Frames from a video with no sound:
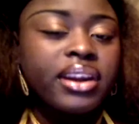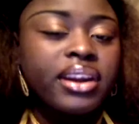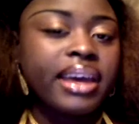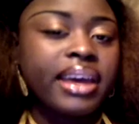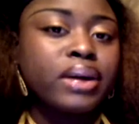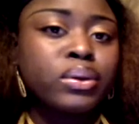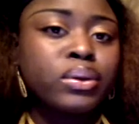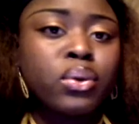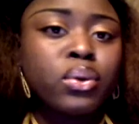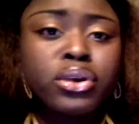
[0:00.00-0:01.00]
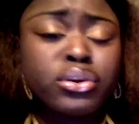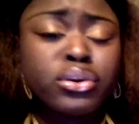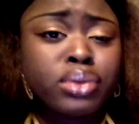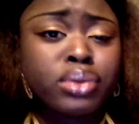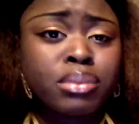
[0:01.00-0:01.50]
hang out on the corner and
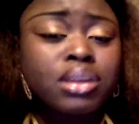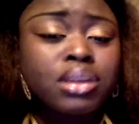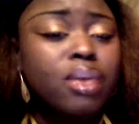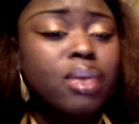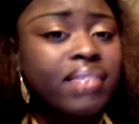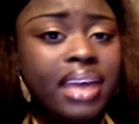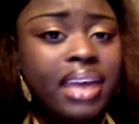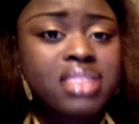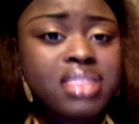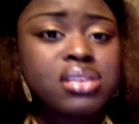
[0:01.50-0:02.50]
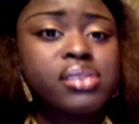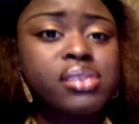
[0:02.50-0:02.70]
do something. You have a gangster.